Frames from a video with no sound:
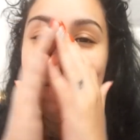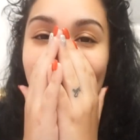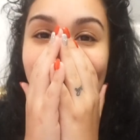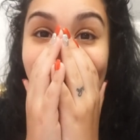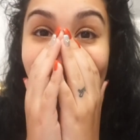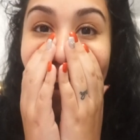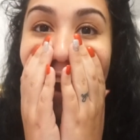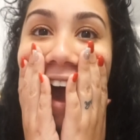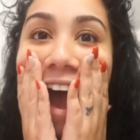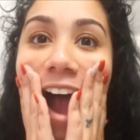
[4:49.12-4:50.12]
my
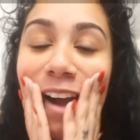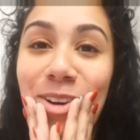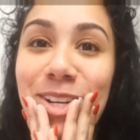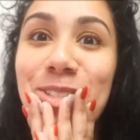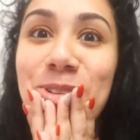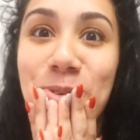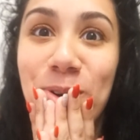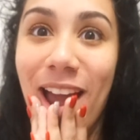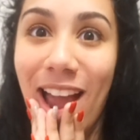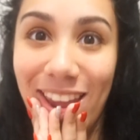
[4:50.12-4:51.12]
I wanted to
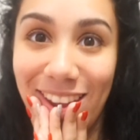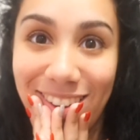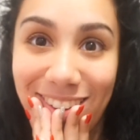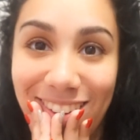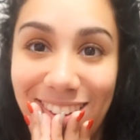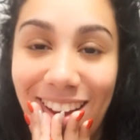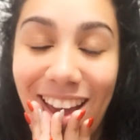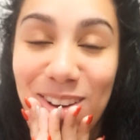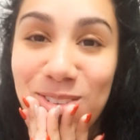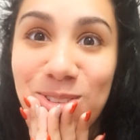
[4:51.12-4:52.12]
cry.
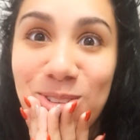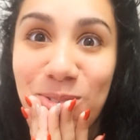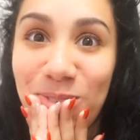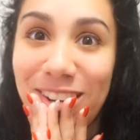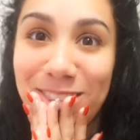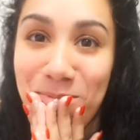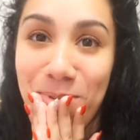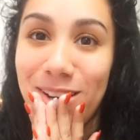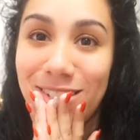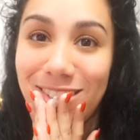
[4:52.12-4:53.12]
I was so fucking
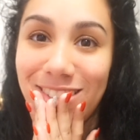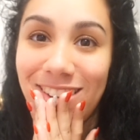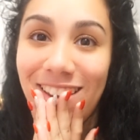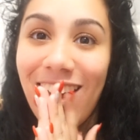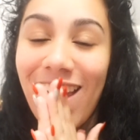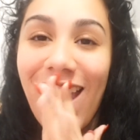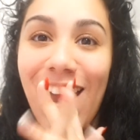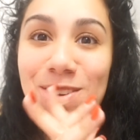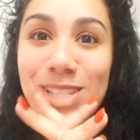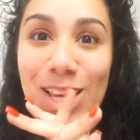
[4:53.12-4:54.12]
depressed.
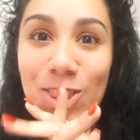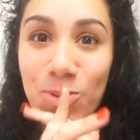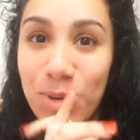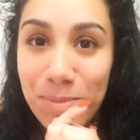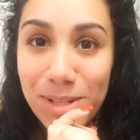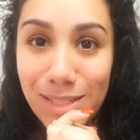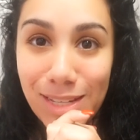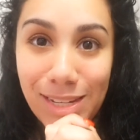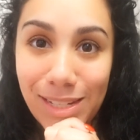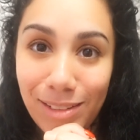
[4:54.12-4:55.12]
It was like three months
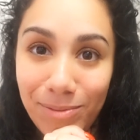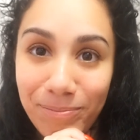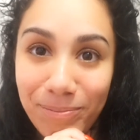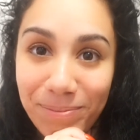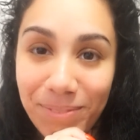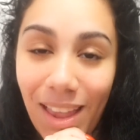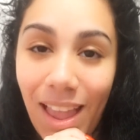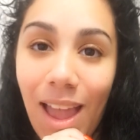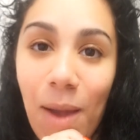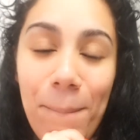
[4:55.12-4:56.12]
in
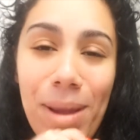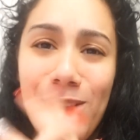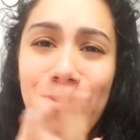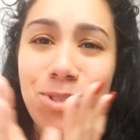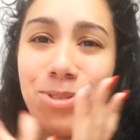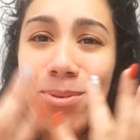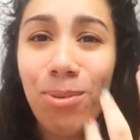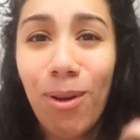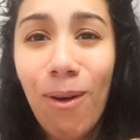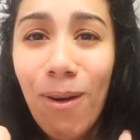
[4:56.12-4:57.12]
my hair was so
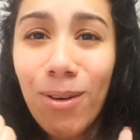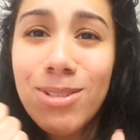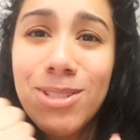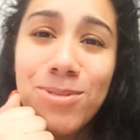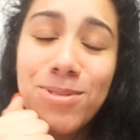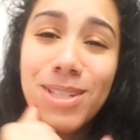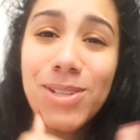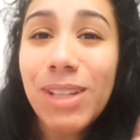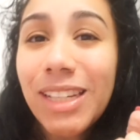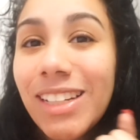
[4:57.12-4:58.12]
long, so
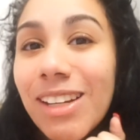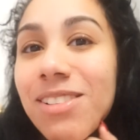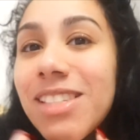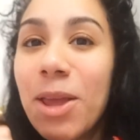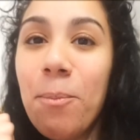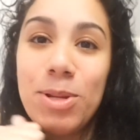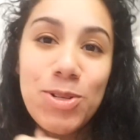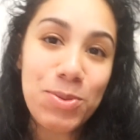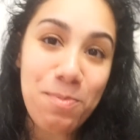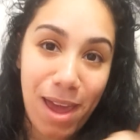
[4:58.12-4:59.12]
silky. I was taking
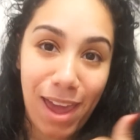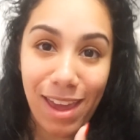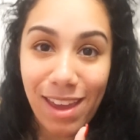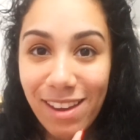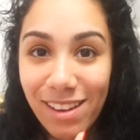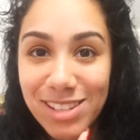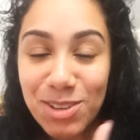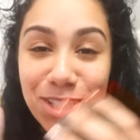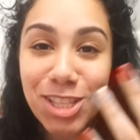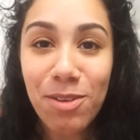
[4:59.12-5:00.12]
pictures of my hair because I
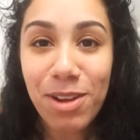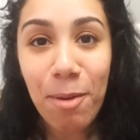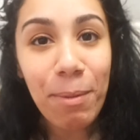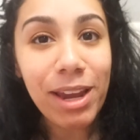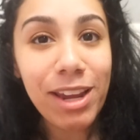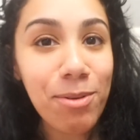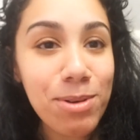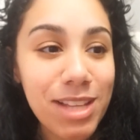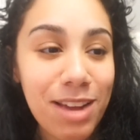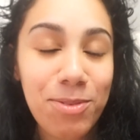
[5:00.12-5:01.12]
was loving how my hair
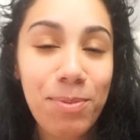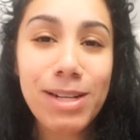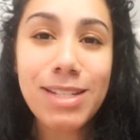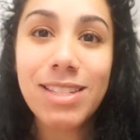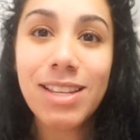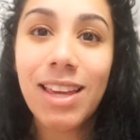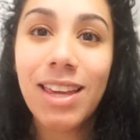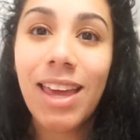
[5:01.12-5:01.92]
was after pregnancy.